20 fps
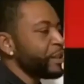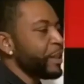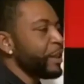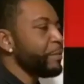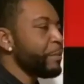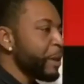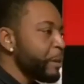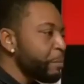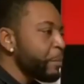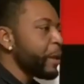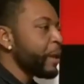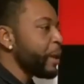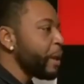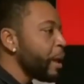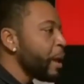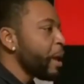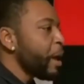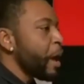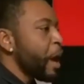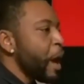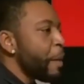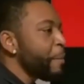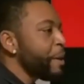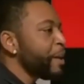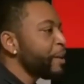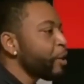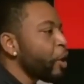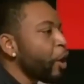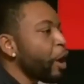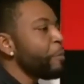it out in the
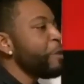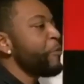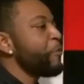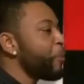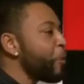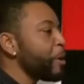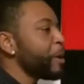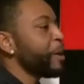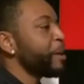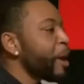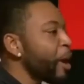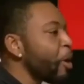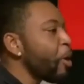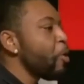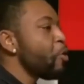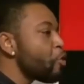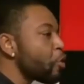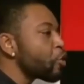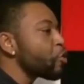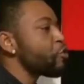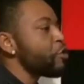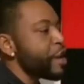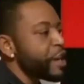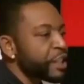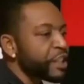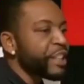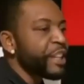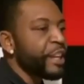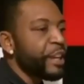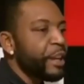public. So now be
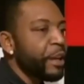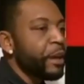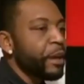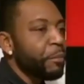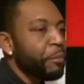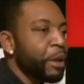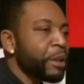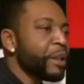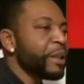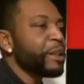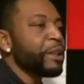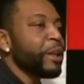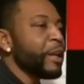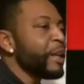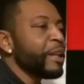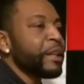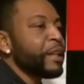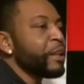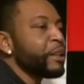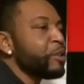careful I wanna put out in the